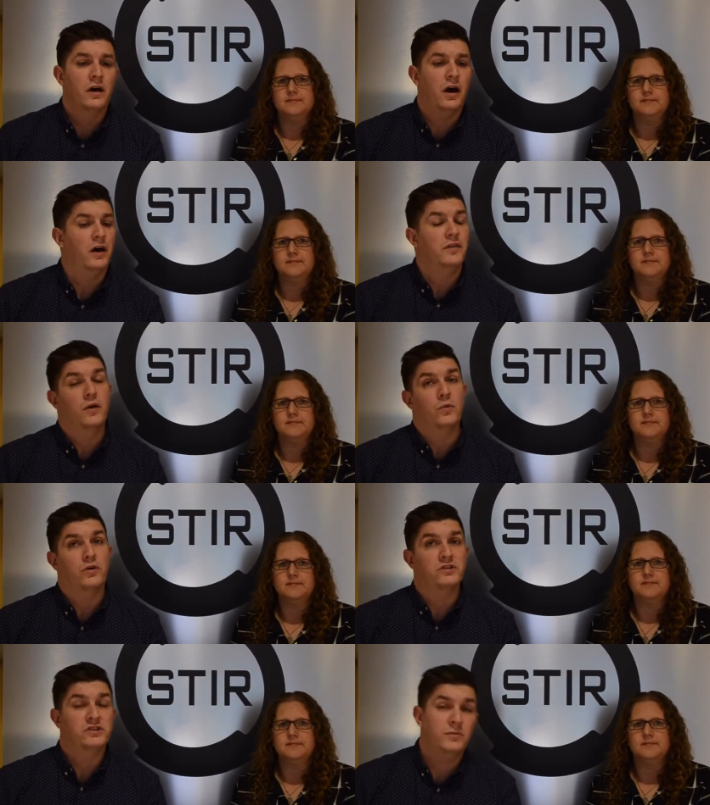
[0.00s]
Speaker 1: uh, they were
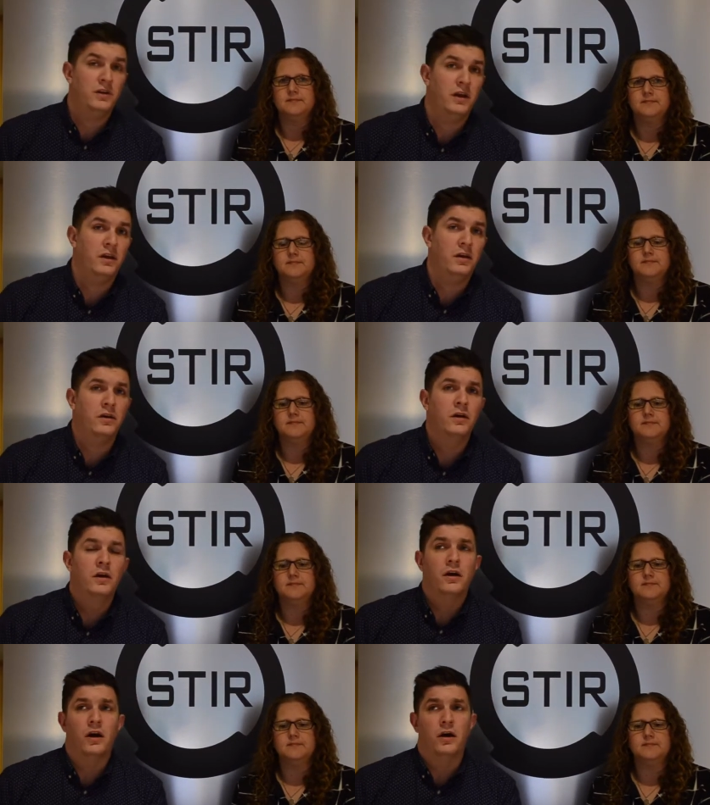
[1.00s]
intimidating,
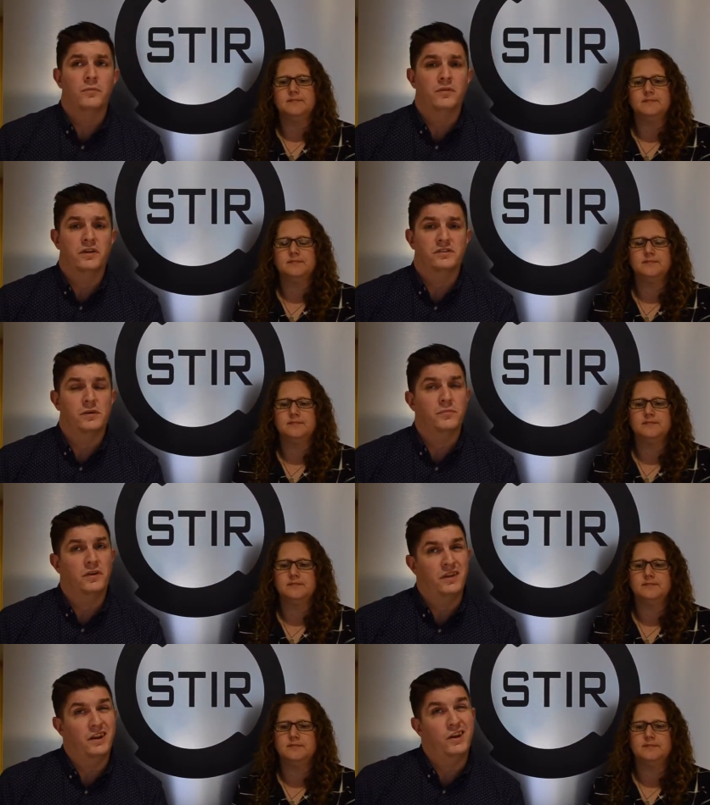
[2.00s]
um, that it's something
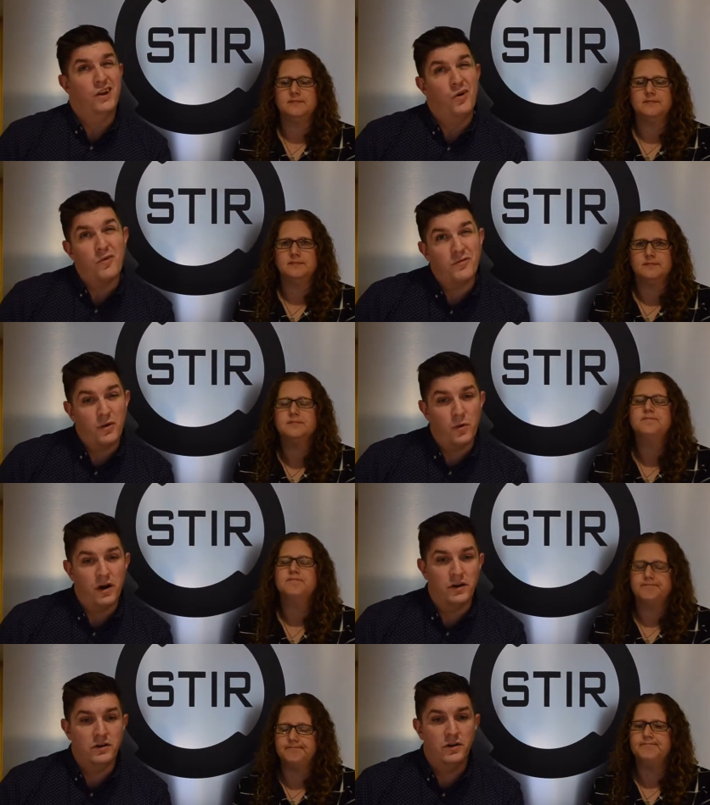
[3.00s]
they didn't know if they
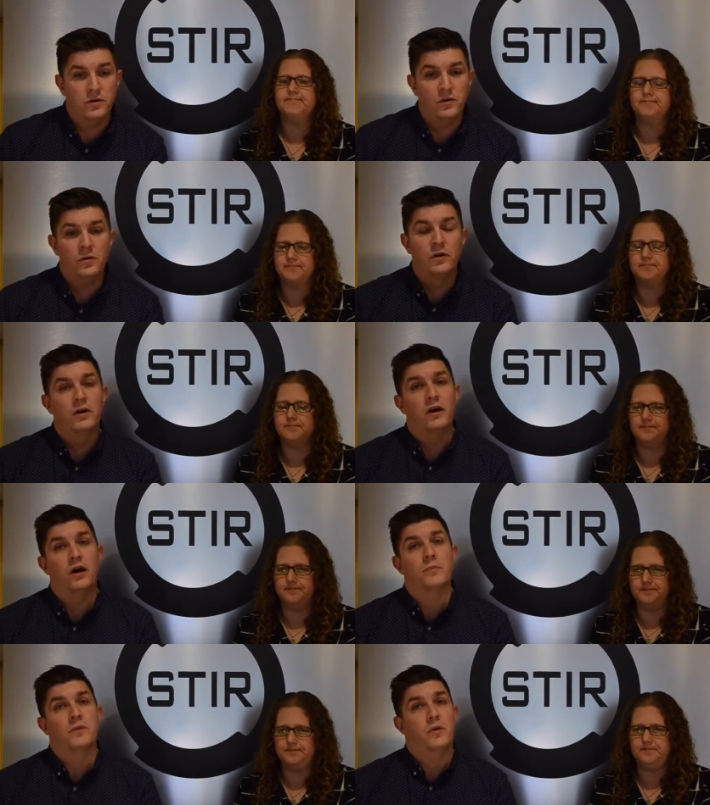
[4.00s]
wanted to do.
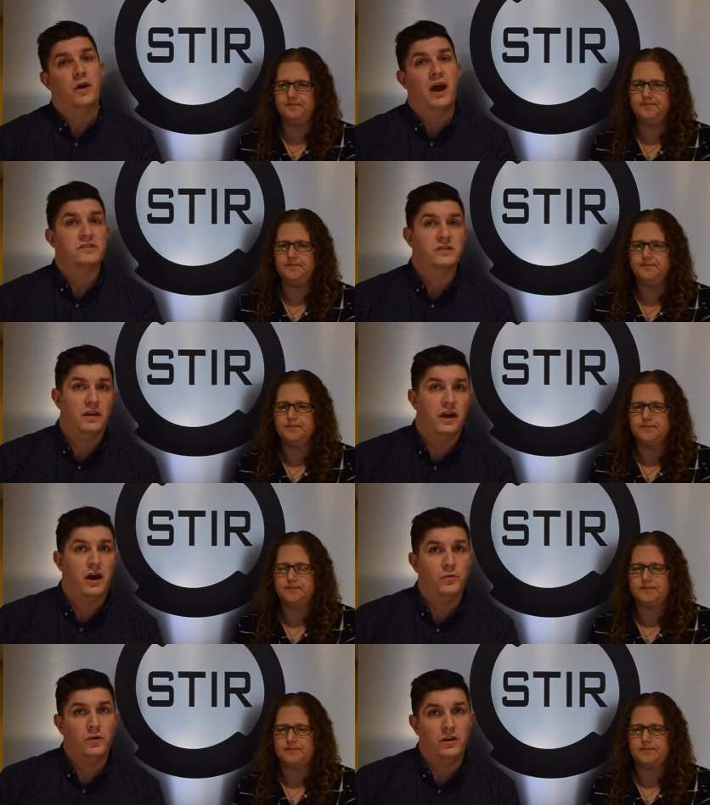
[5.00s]
Um, they were asking how
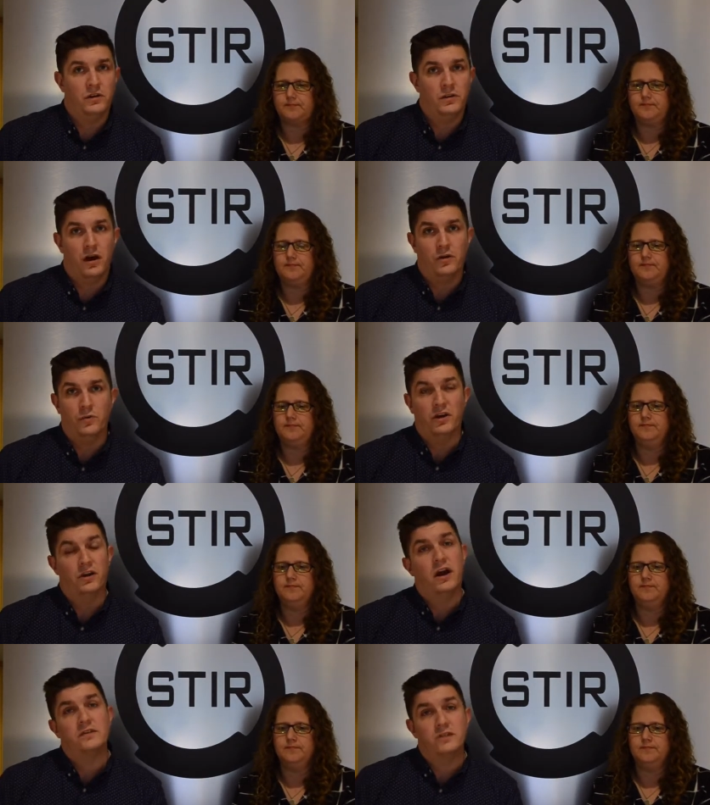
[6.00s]
do we how do we
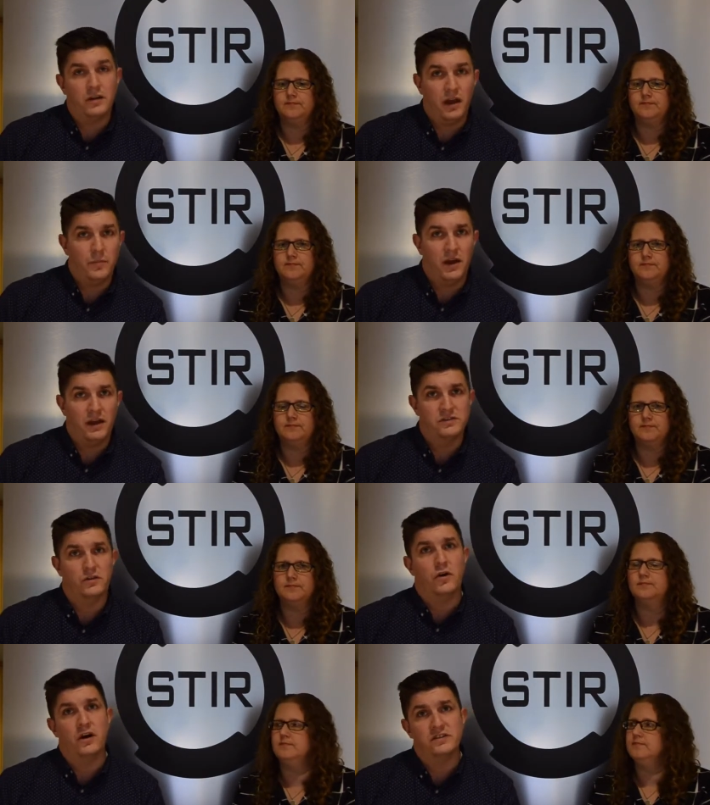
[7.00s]
connect our campaigns
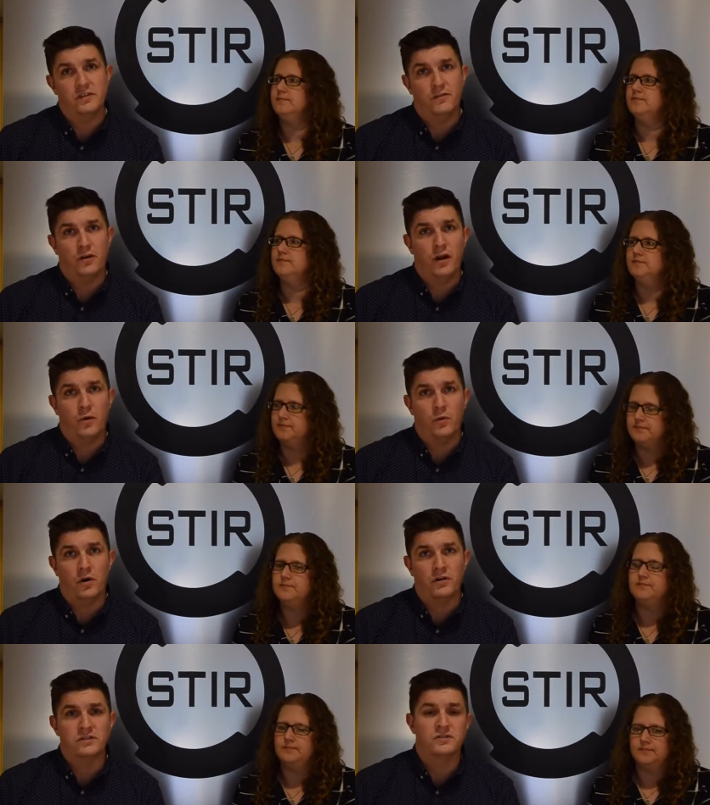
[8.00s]
across different
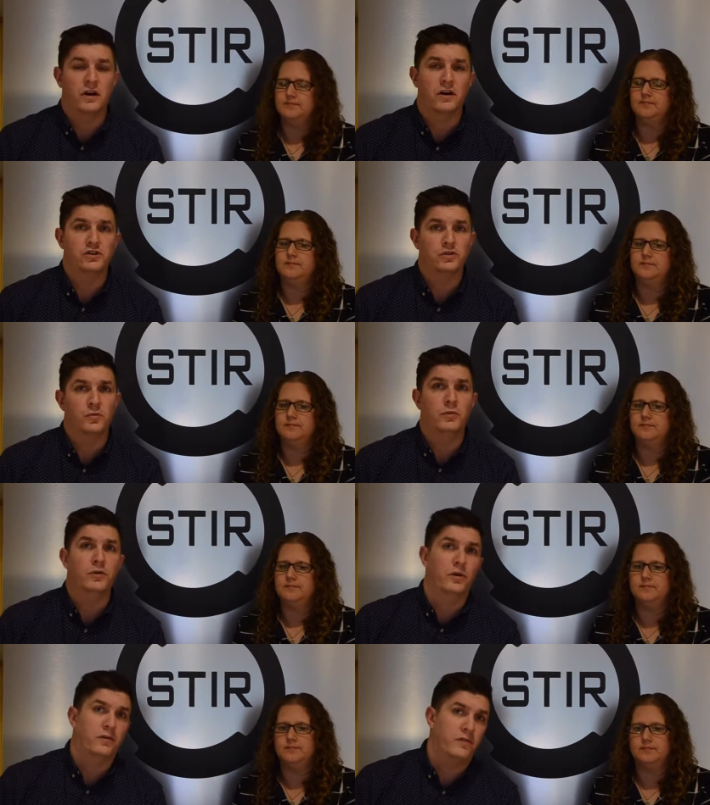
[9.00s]
networks? Uh, should we be
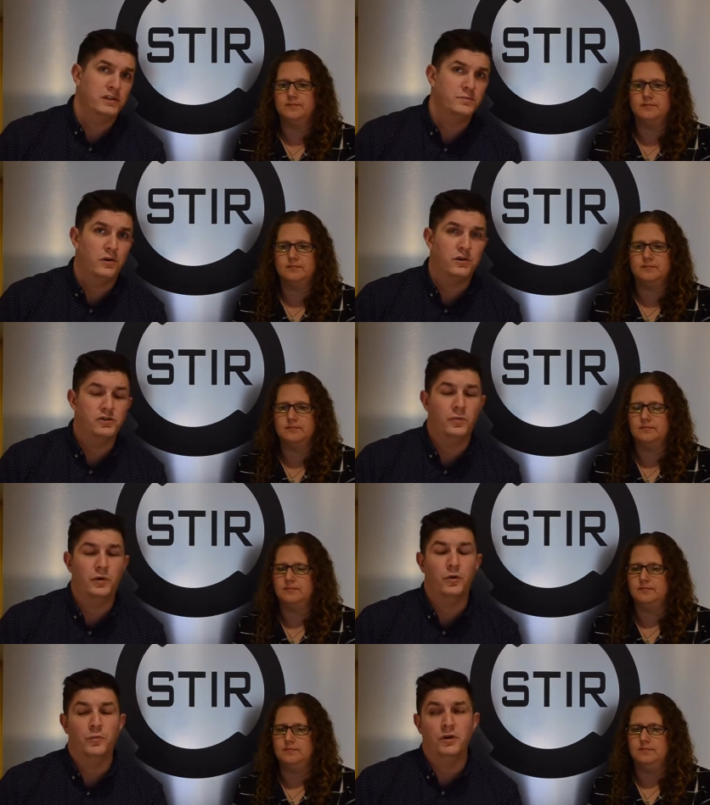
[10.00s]
doing Facebook? Should we
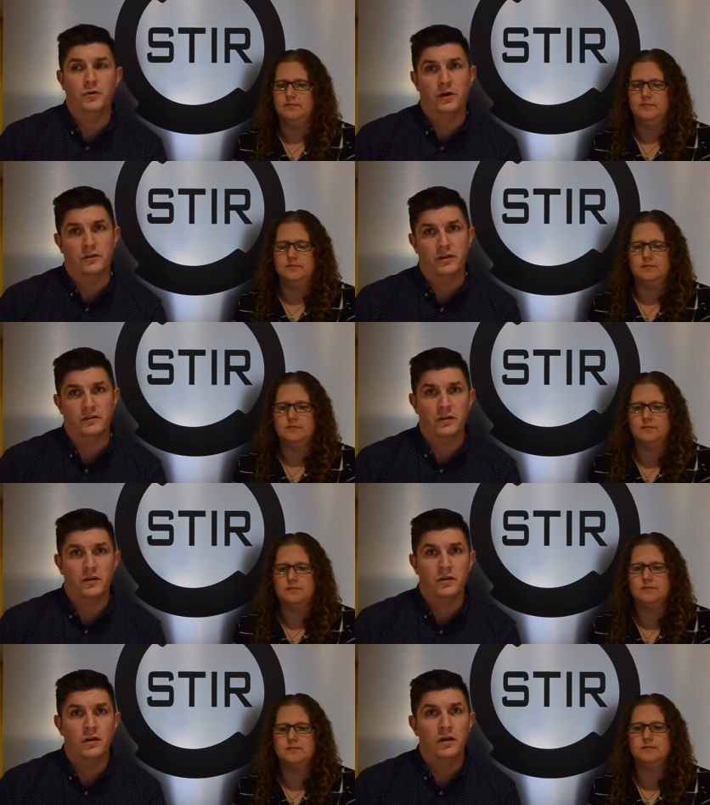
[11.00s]
do, be doing
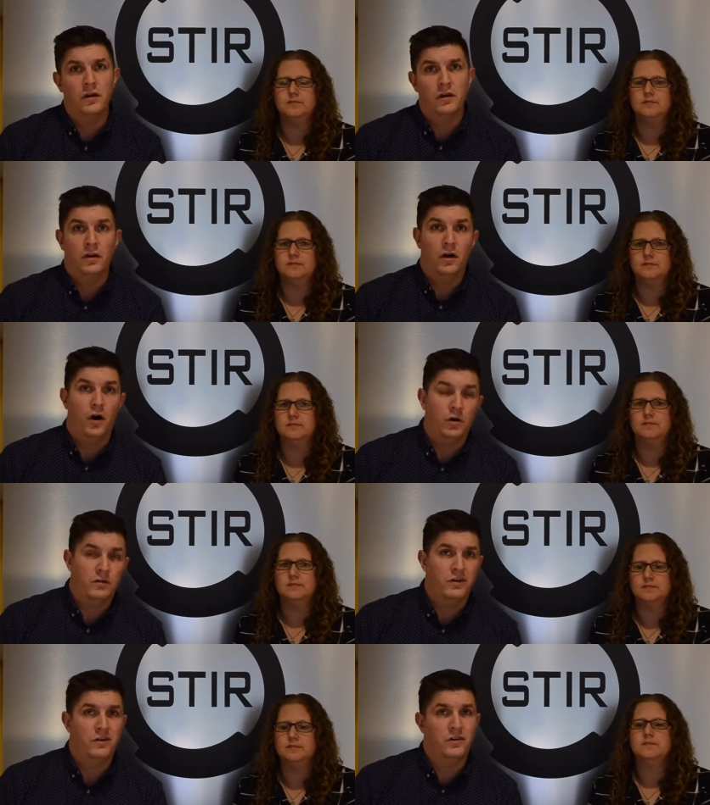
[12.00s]
LinkedIn? All of
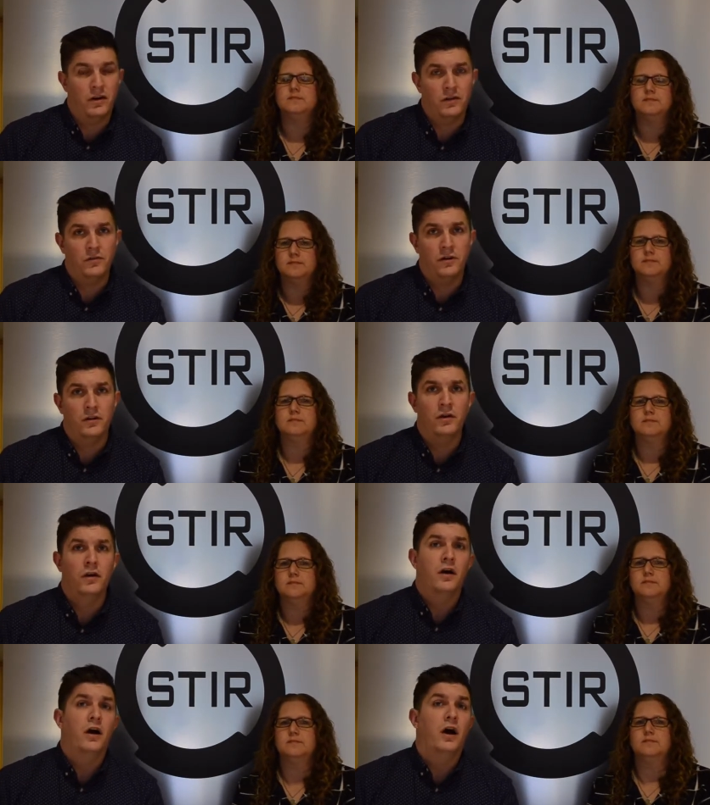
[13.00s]
it, none of it.
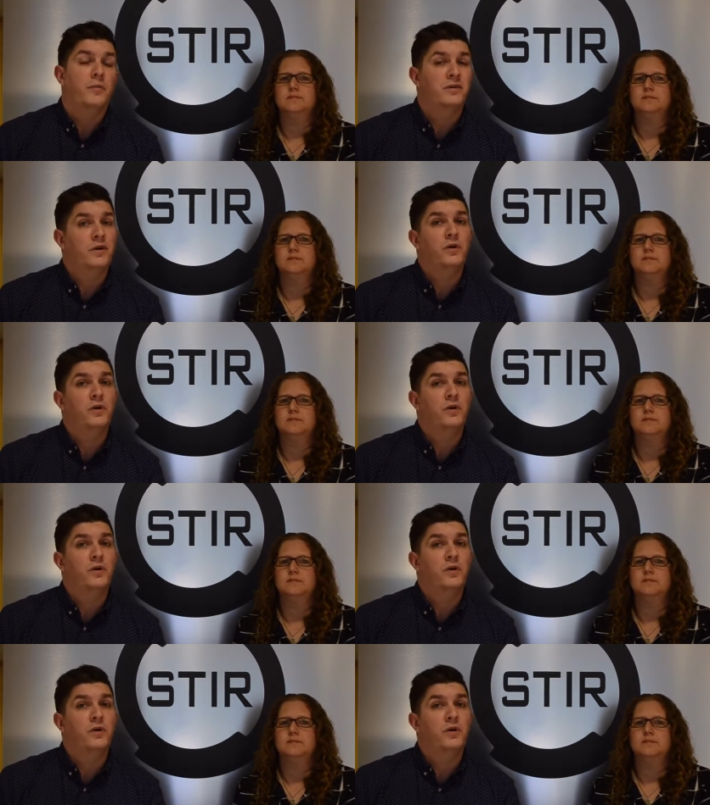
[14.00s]
Um, and then